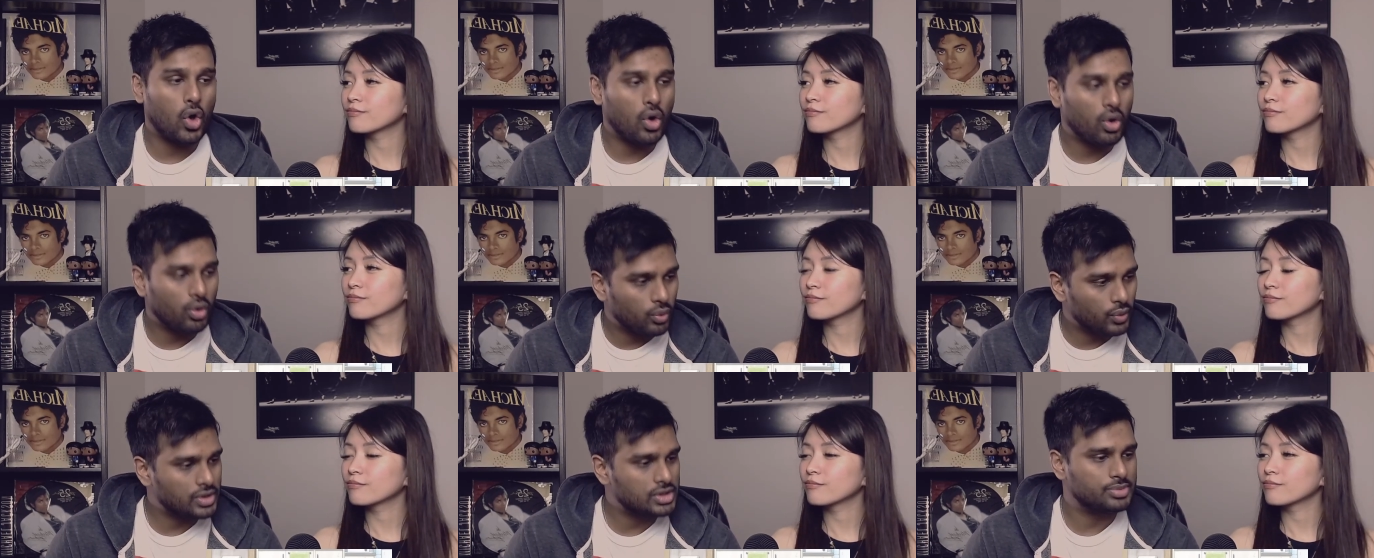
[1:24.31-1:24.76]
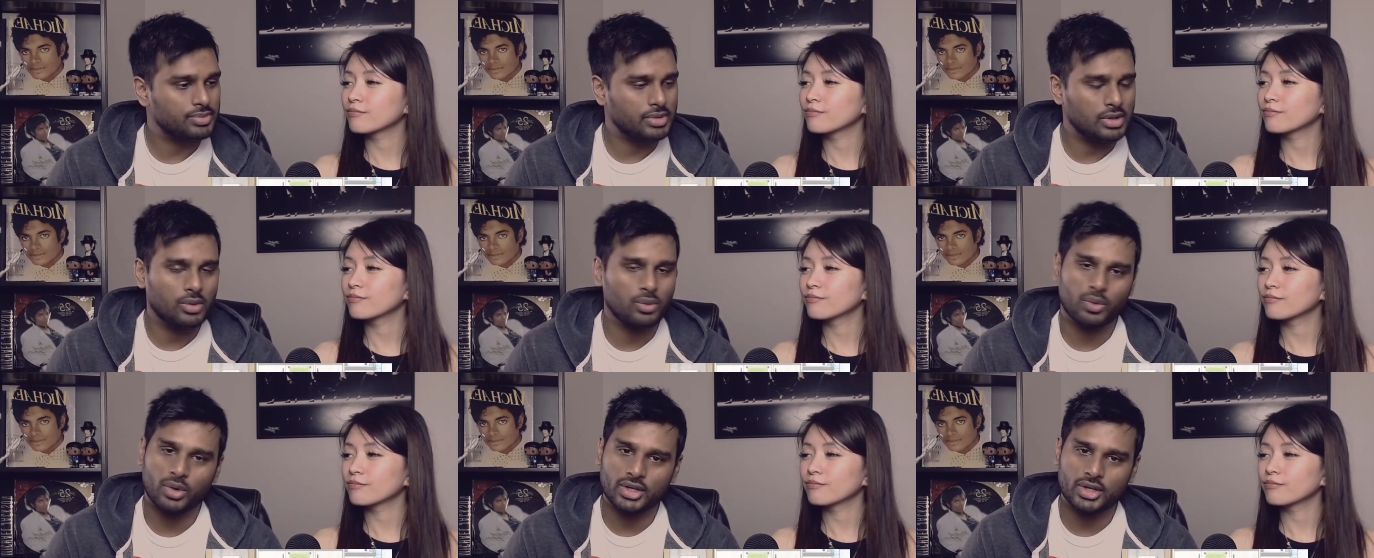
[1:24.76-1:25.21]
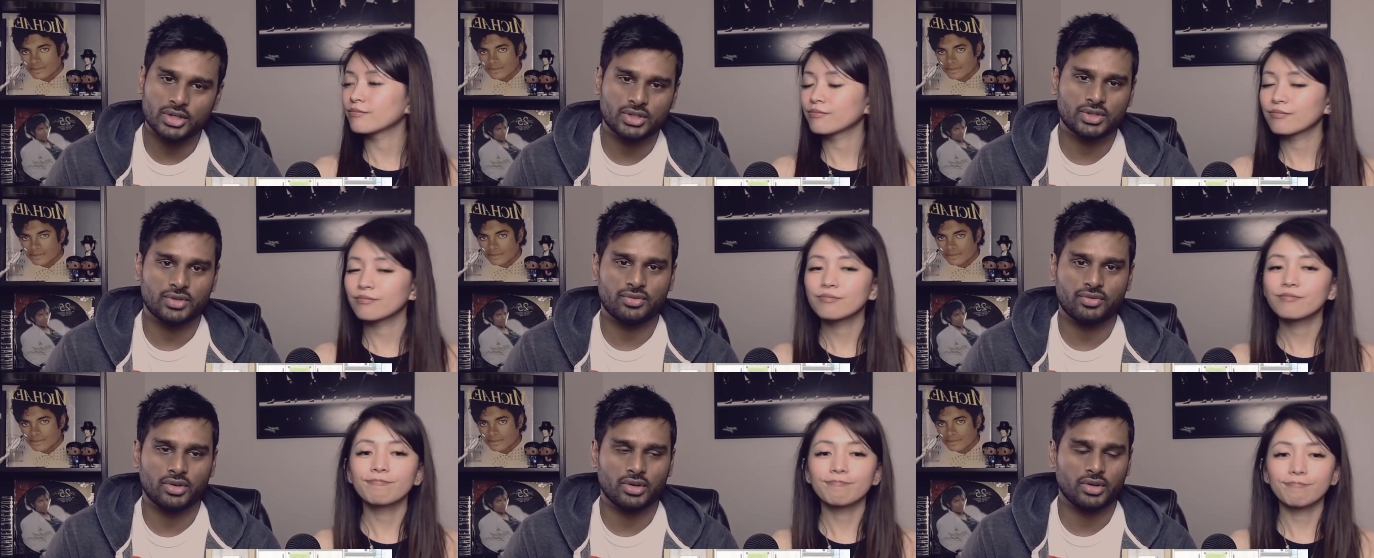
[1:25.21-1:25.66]
Speaker 1: always be
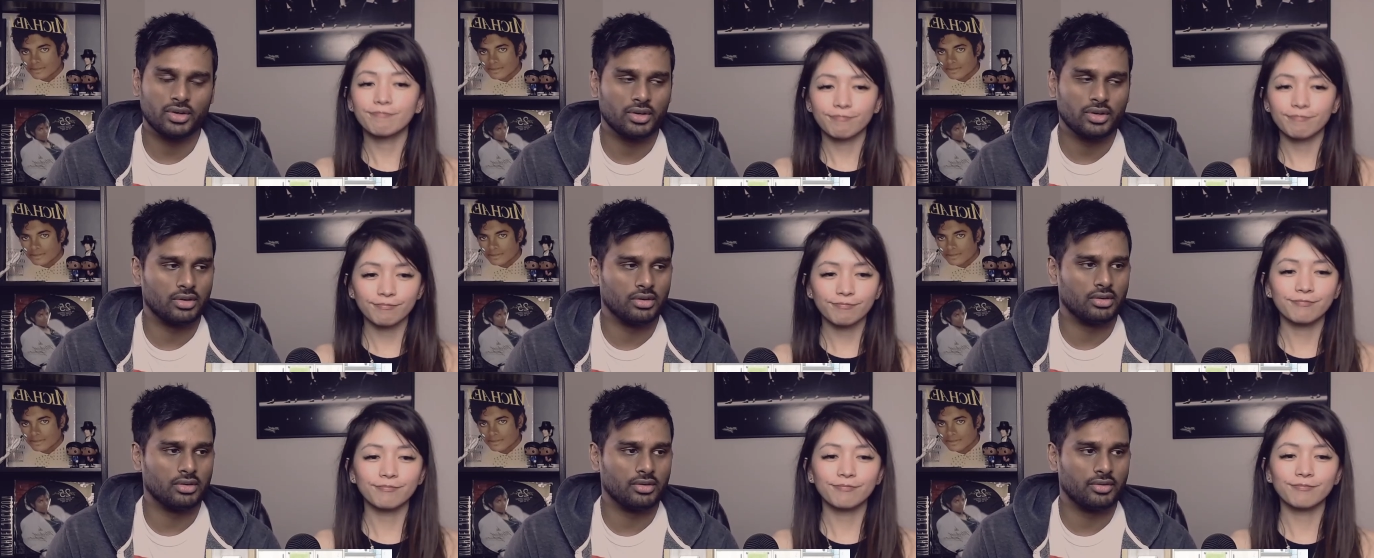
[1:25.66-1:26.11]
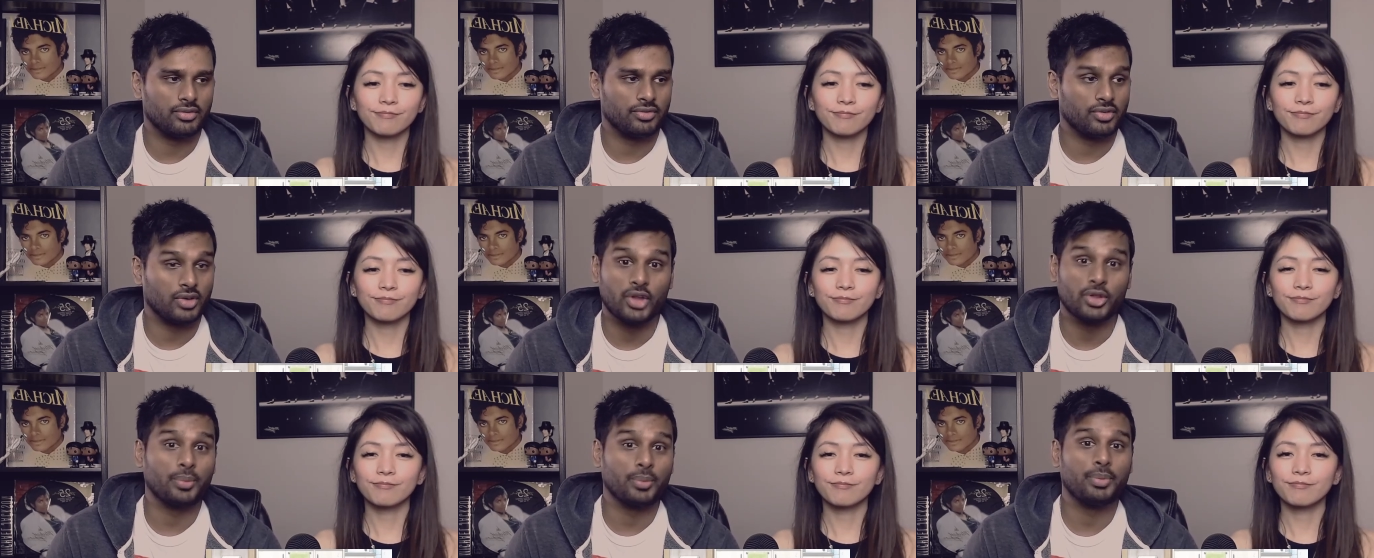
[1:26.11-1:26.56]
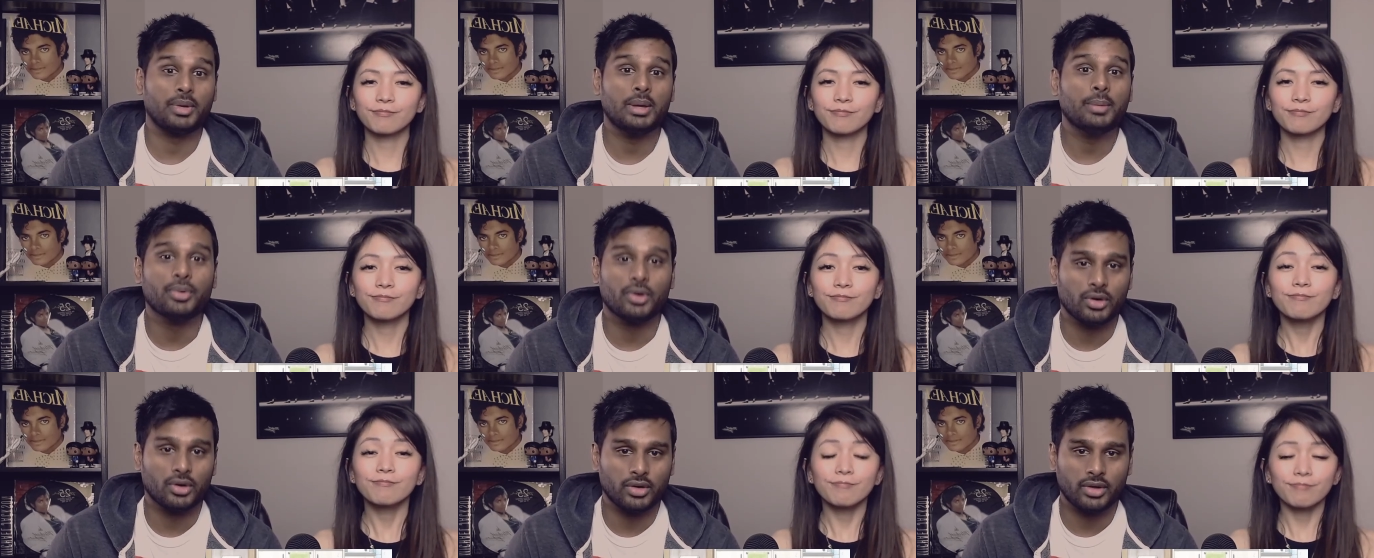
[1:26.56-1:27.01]
worse for for other
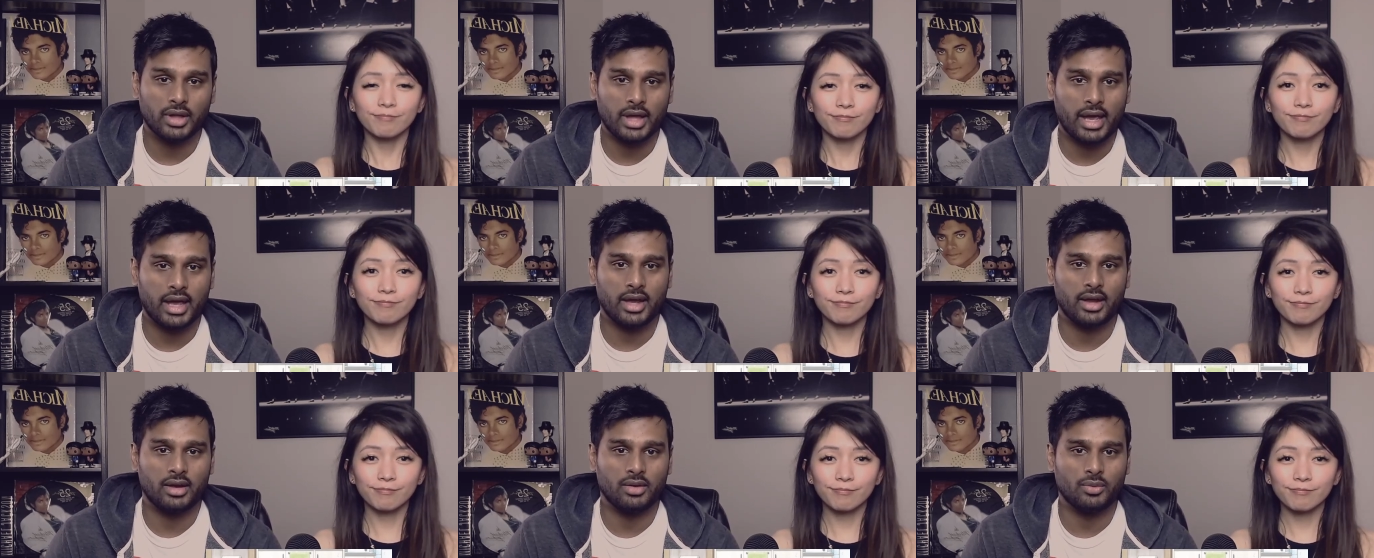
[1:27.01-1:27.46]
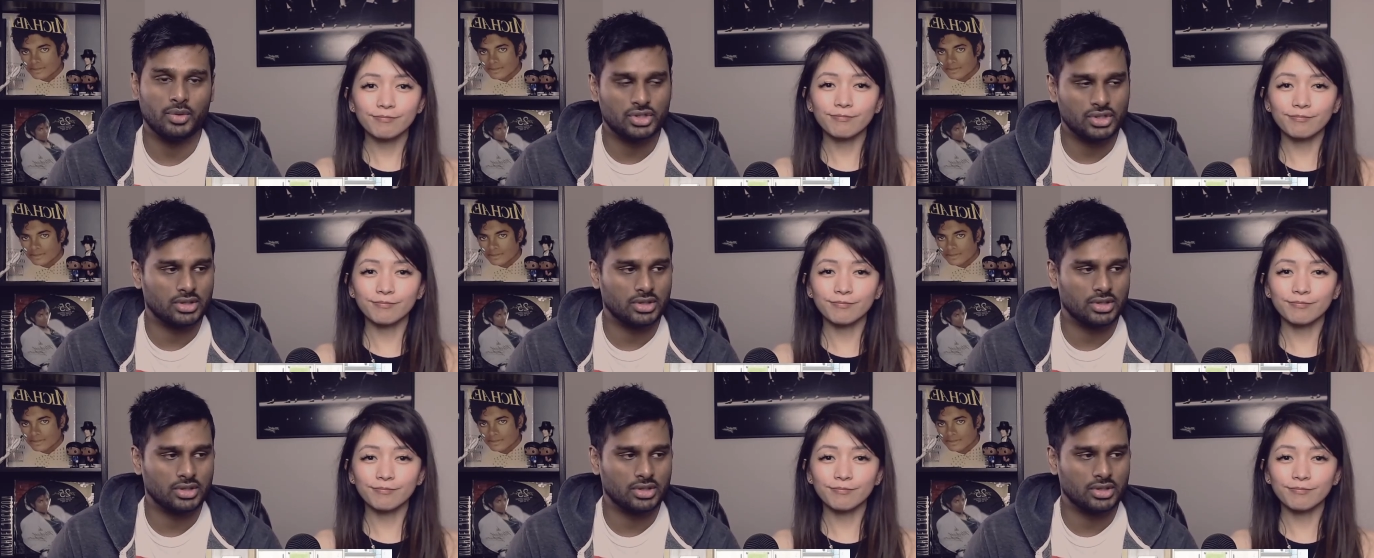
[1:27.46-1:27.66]
people and mm-hmm.